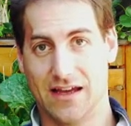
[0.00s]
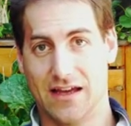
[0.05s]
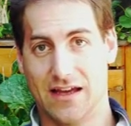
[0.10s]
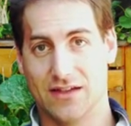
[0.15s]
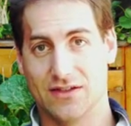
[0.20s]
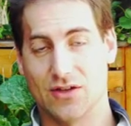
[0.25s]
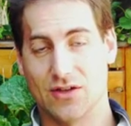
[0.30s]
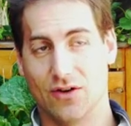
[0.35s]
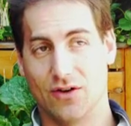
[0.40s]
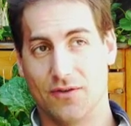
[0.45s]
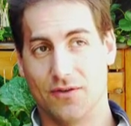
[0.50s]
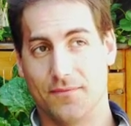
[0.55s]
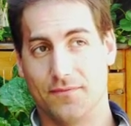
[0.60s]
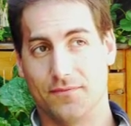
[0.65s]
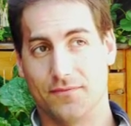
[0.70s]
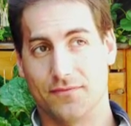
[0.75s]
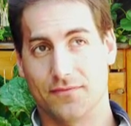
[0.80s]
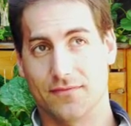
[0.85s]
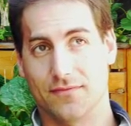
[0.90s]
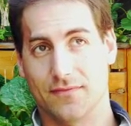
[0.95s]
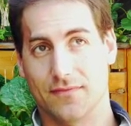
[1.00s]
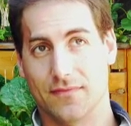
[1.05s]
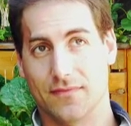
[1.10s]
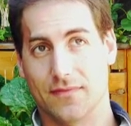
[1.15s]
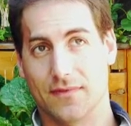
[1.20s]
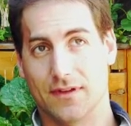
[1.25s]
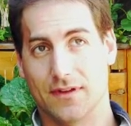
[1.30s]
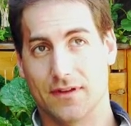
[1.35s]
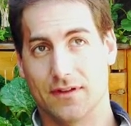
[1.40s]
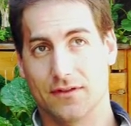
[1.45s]
So
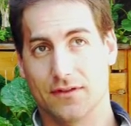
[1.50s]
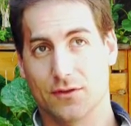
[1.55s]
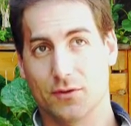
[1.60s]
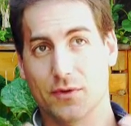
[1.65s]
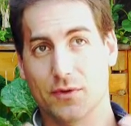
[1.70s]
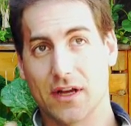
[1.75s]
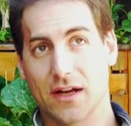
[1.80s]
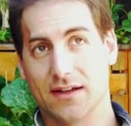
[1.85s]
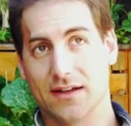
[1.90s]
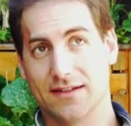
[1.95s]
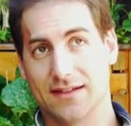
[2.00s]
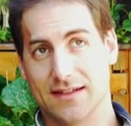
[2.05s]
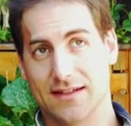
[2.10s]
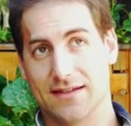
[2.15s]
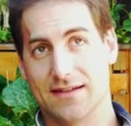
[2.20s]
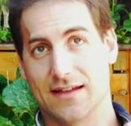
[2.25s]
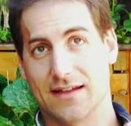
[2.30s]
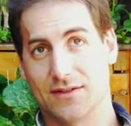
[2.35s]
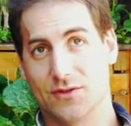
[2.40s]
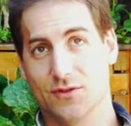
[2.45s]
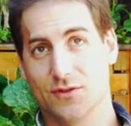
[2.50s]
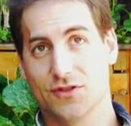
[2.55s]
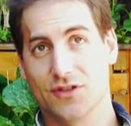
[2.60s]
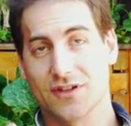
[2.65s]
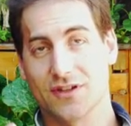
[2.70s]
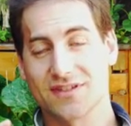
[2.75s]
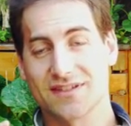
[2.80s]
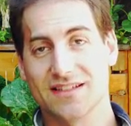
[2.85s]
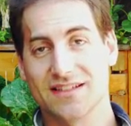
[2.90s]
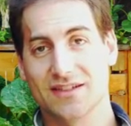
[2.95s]
the reality is that you
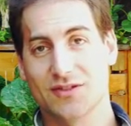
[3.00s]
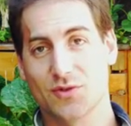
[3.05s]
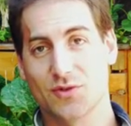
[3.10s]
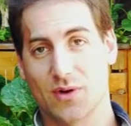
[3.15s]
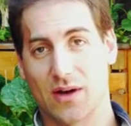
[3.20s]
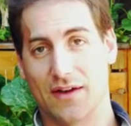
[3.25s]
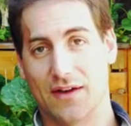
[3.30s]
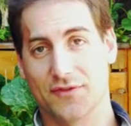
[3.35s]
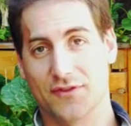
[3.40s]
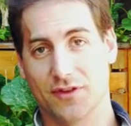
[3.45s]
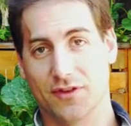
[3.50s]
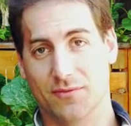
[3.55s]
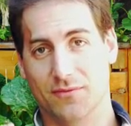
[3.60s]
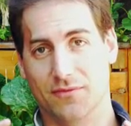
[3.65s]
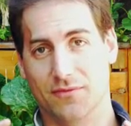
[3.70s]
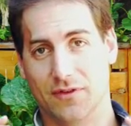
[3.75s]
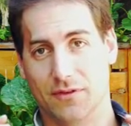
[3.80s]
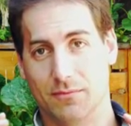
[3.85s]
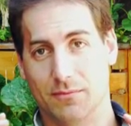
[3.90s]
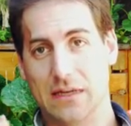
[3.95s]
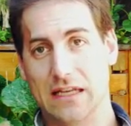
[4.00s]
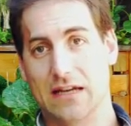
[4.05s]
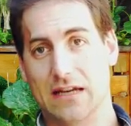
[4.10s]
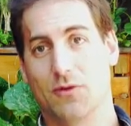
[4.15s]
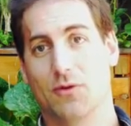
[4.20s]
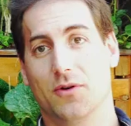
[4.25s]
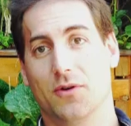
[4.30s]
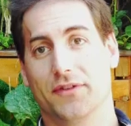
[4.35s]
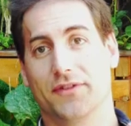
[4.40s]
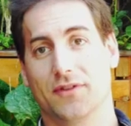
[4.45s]
just need to have some
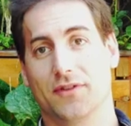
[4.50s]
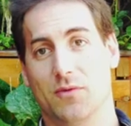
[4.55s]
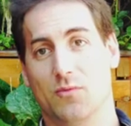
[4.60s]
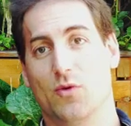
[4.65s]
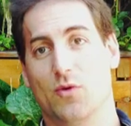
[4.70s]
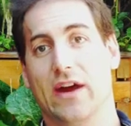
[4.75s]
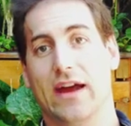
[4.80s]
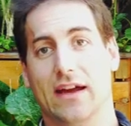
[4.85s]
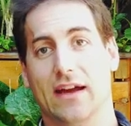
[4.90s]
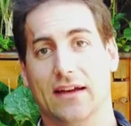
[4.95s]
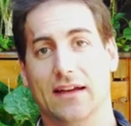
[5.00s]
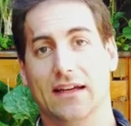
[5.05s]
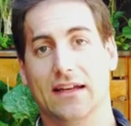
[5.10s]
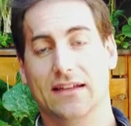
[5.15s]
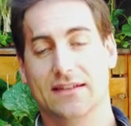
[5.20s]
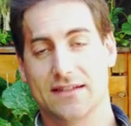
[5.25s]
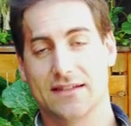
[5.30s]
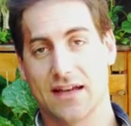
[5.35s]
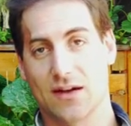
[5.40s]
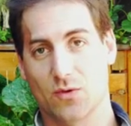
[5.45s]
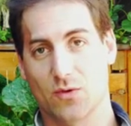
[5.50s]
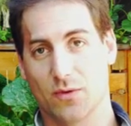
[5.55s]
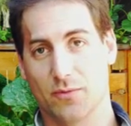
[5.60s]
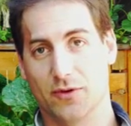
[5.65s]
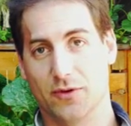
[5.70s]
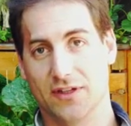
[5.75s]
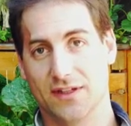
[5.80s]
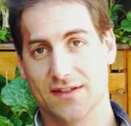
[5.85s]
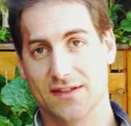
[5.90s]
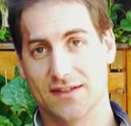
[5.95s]
minerals somewhere in the
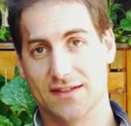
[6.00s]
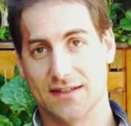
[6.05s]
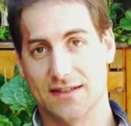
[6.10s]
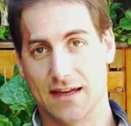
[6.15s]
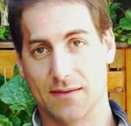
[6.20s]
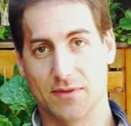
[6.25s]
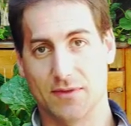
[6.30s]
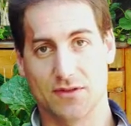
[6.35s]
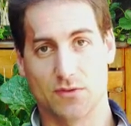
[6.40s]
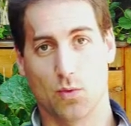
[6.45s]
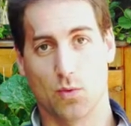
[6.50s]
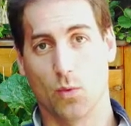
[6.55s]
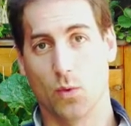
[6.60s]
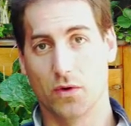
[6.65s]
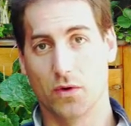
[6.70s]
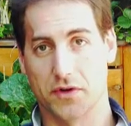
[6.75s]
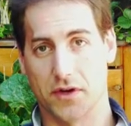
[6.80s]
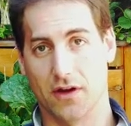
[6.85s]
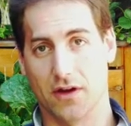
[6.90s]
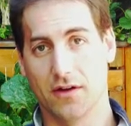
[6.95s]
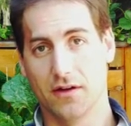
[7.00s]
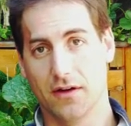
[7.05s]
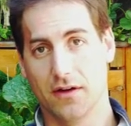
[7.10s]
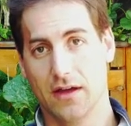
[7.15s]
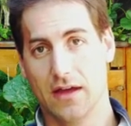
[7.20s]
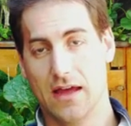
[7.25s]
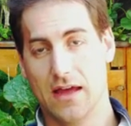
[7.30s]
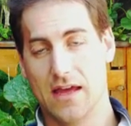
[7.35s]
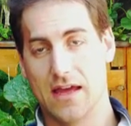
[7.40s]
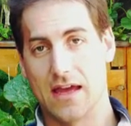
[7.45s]
aquaponics system, in the water,
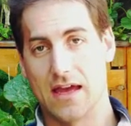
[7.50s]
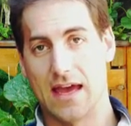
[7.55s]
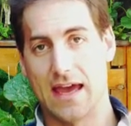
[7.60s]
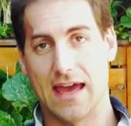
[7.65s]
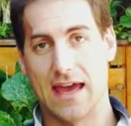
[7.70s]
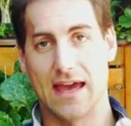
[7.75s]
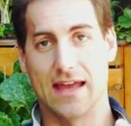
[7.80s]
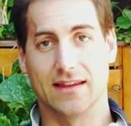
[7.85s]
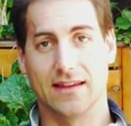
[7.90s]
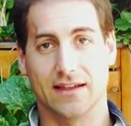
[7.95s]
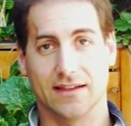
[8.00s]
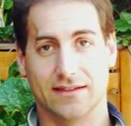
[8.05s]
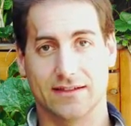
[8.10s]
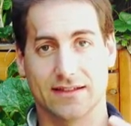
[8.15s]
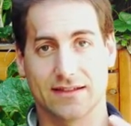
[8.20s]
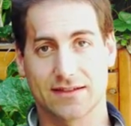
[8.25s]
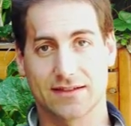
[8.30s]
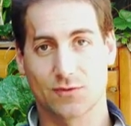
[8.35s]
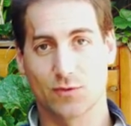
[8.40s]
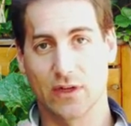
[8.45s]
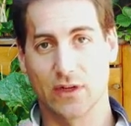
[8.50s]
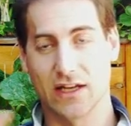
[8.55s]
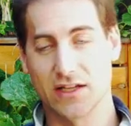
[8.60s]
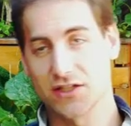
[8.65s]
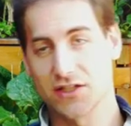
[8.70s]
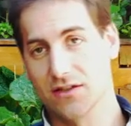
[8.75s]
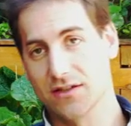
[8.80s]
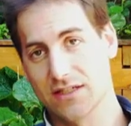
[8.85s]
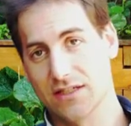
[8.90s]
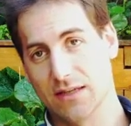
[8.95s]
and this
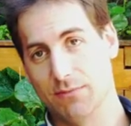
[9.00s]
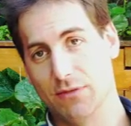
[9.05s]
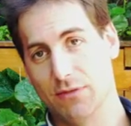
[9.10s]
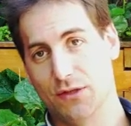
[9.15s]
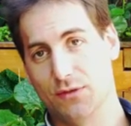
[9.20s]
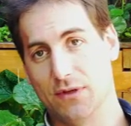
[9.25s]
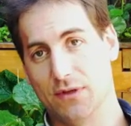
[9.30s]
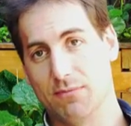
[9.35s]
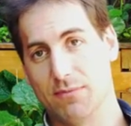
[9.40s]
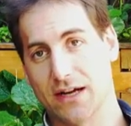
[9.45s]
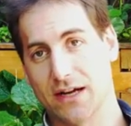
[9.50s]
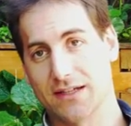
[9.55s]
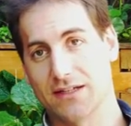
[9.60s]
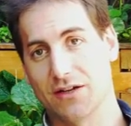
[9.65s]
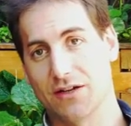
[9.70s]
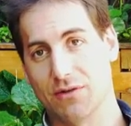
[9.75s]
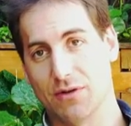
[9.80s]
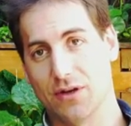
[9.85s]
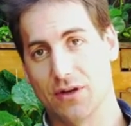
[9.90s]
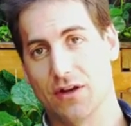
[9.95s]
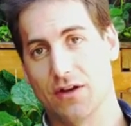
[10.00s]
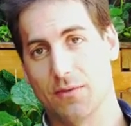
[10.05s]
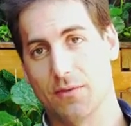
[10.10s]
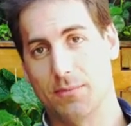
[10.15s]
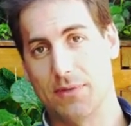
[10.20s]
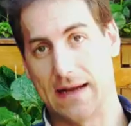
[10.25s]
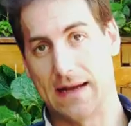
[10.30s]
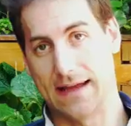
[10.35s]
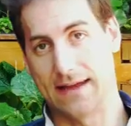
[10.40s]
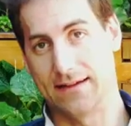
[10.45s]
relationship between bacteria,
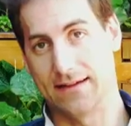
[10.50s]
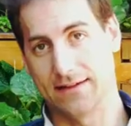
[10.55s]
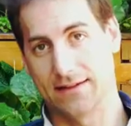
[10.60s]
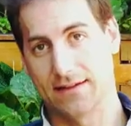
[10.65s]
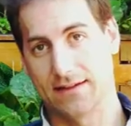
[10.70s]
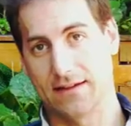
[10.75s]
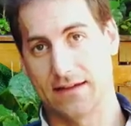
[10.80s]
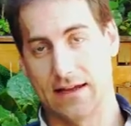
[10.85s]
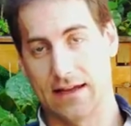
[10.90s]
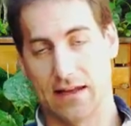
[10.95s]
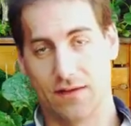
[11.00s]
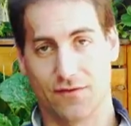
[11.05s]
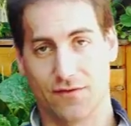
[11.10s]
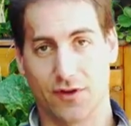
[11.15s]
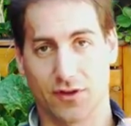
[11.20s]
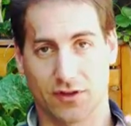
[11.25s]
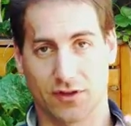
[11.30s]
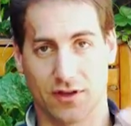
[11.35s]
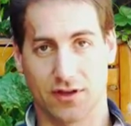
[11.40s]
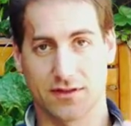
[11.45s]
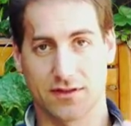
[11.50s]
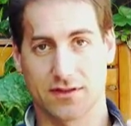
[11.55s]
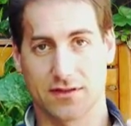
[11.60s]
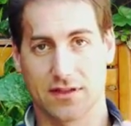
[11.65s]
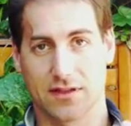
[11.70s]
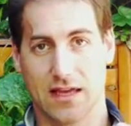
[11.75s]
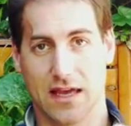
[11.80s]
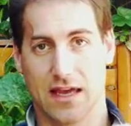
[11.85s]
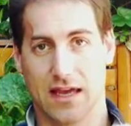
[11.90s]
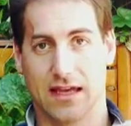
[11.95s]
plants and
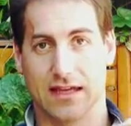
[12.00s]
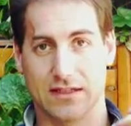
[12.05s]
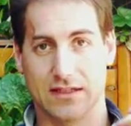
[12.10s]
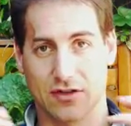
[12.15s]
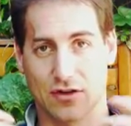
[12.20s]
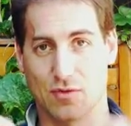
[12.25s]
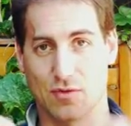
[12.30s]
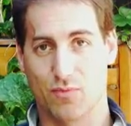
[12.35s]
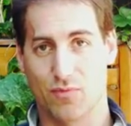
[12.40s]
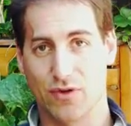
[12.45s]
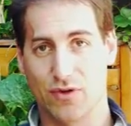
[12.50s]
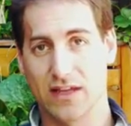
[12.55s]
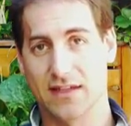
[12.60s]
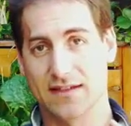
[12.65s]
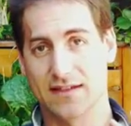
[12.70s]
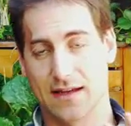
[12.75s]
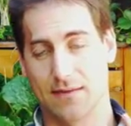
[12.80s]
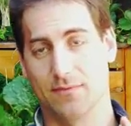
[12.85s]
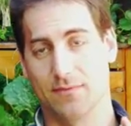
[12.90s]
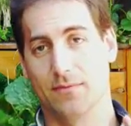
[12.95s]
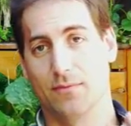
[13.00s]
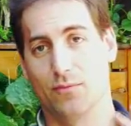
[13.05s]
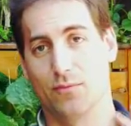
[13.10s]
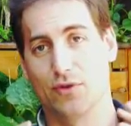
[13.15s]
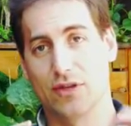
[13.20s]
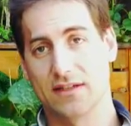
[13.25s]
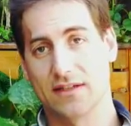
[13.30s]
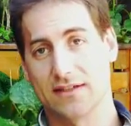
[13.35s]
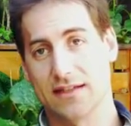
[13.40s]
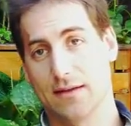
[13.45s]
fungus is going to
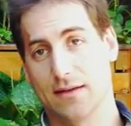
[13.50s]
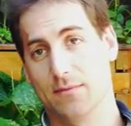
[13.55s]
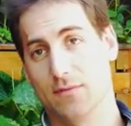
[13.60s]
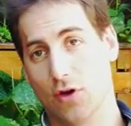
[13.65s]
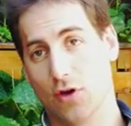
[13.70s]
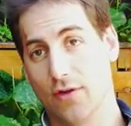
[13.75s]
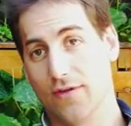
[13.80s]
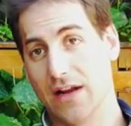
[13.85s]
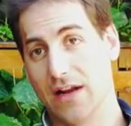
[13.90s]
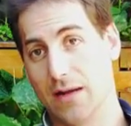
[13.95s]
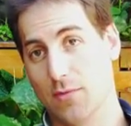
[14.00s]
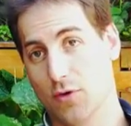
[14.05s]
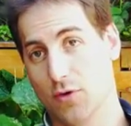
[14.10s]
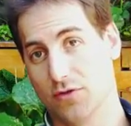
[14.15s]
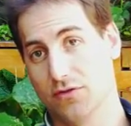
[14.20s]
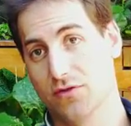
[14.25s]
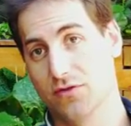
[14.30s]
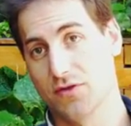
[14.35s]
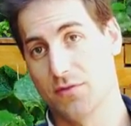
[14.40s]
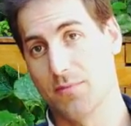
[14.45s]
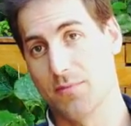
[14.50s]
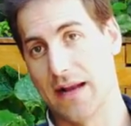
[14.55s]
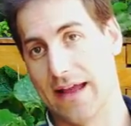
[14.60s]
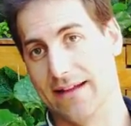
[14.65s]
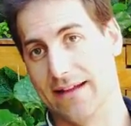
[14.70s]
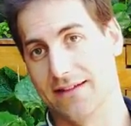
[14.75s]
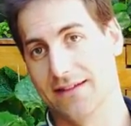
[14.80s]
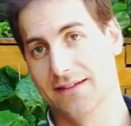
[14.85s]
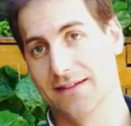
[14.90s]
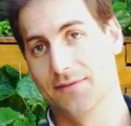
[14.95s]
bring them available to the
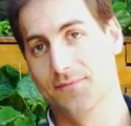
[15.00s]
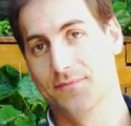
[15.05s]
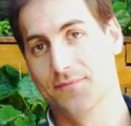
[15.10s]
plant.